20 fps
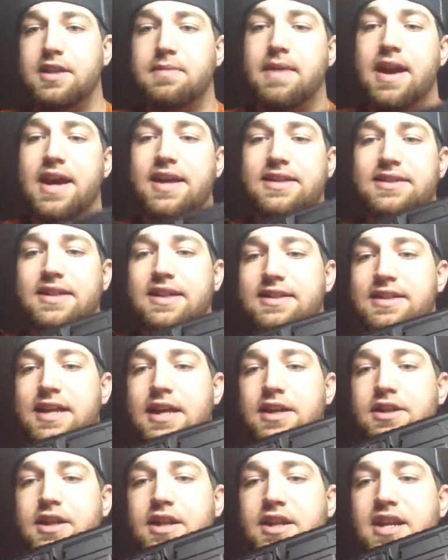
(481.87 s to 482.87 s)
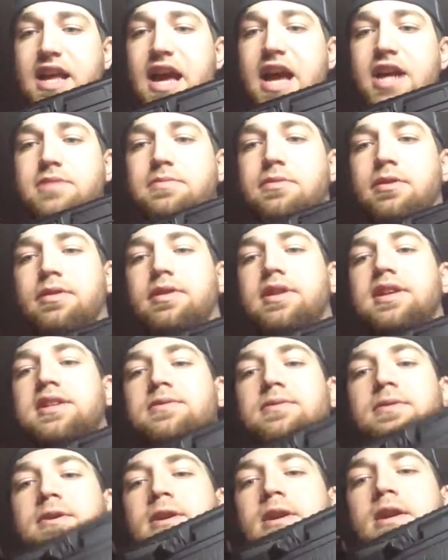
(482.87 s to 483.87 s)
The magazine is actually detachable.
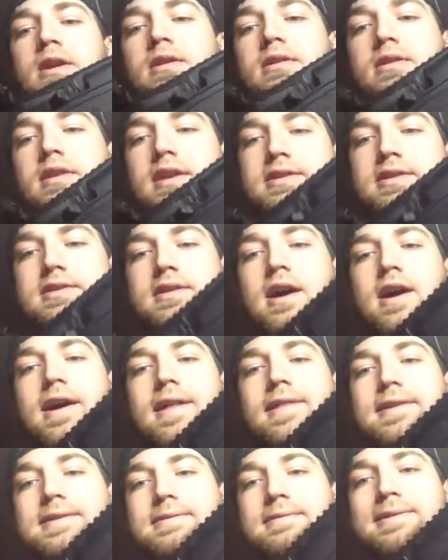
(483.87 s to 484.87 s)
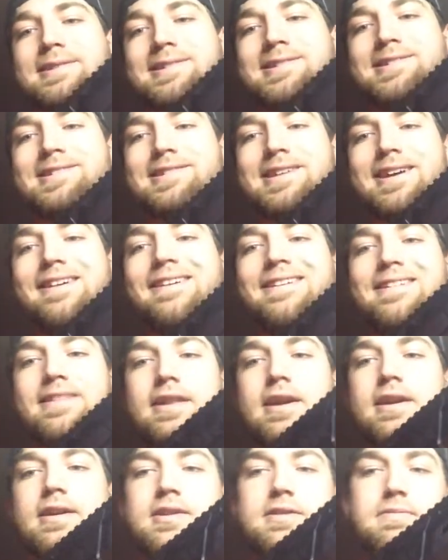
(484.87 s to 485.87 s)
This one is not. This one is stuck on
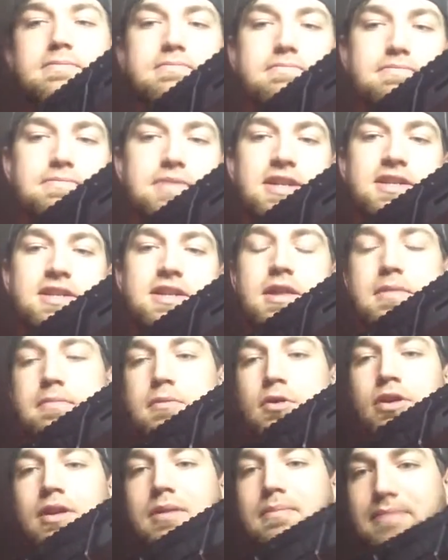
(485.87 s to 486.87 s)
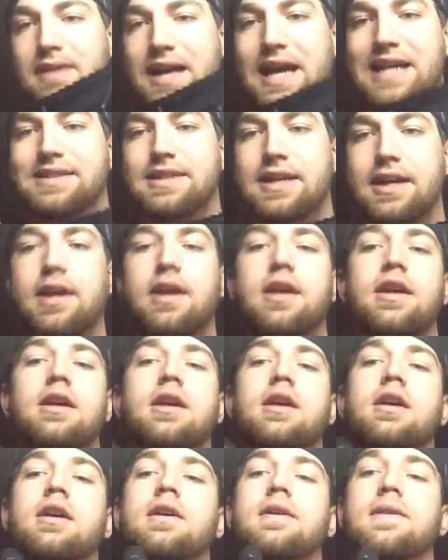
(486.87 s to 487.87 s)
there. It's a piece of the molded plastic.
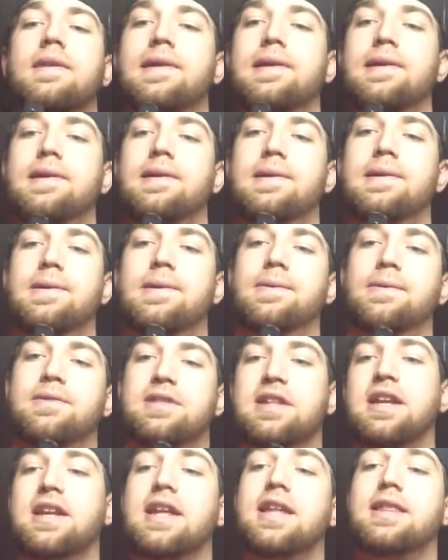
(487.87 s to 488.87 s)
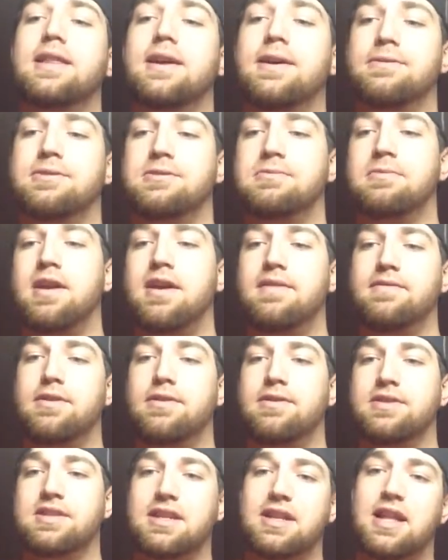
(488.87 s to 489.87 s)
What they did, though, is what I've
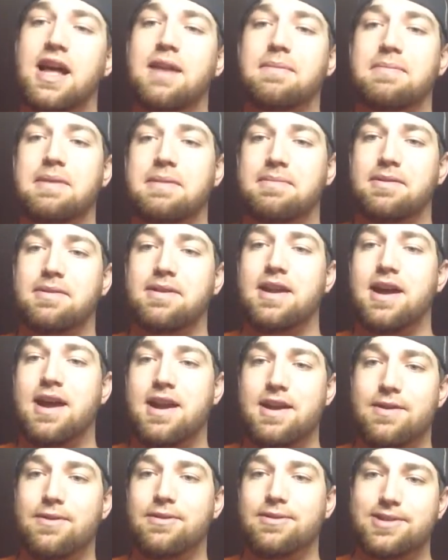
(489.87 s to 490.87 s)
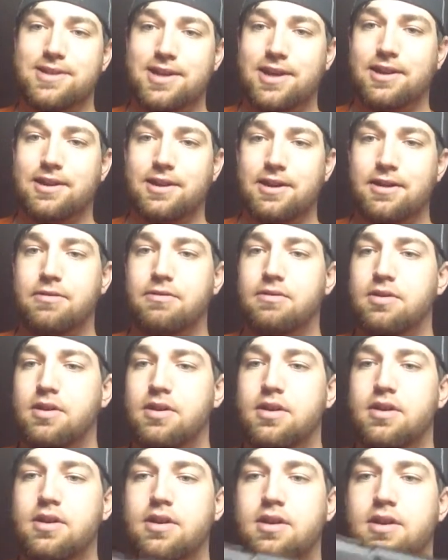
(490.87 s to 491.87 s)
noticed a lot of people not noticing, though,
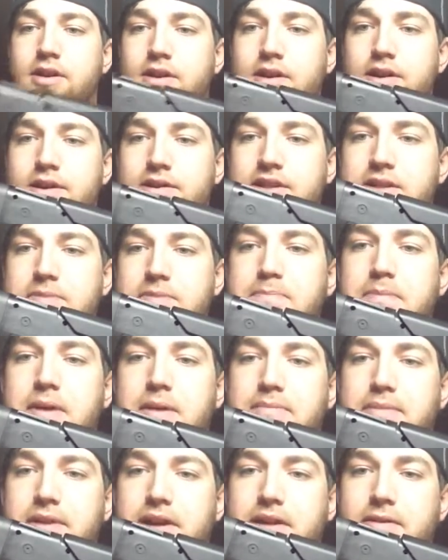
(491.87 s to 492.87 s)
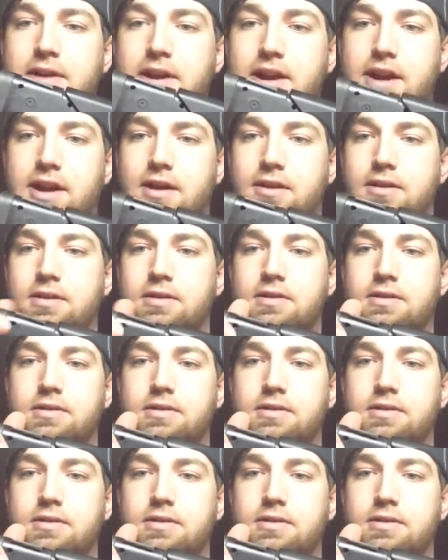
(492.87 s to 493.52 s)
is this butt plate right here.